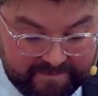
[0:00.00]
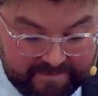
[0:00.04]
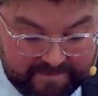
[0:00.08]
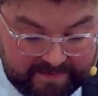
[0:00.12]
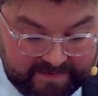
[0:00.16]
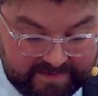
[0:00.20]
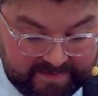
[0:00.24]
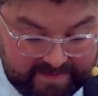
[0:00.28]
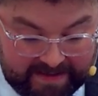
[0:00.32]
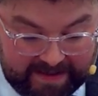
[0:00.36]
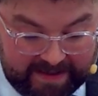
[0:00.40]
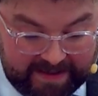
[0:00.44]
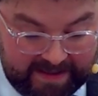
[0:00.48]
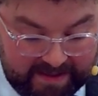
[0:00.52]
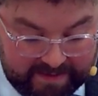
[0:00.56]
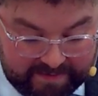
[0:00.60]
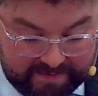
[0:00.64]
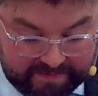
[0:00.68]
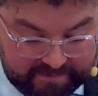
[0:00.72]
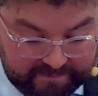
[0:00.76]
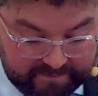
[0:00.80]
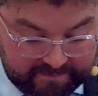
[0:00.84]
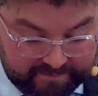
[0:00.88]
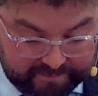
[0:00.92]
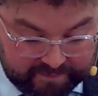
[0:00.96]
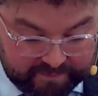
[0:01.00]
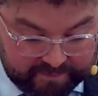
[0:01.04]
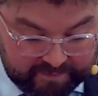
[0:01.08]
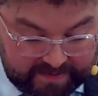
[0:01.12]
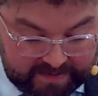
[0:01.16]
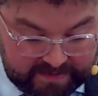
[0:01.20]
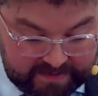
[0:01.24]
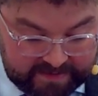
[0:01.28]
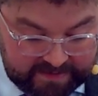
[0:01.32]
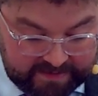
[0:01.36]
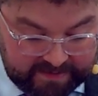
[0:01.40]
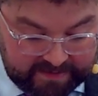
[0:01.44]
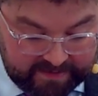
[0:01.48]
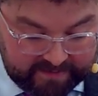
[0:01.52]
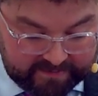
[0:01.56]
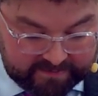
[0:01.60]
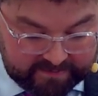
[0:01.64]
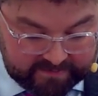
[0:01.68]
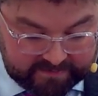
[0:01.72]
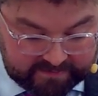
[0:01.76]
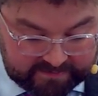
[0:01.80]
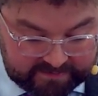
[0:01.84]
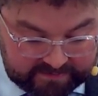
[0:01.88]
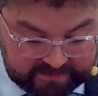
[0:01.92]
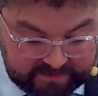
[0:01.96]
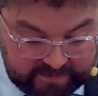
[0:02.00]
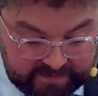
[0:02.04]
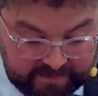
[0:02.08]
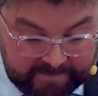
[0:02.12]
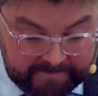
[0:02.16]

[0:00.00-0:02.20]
thee the heathen for thine inheritance,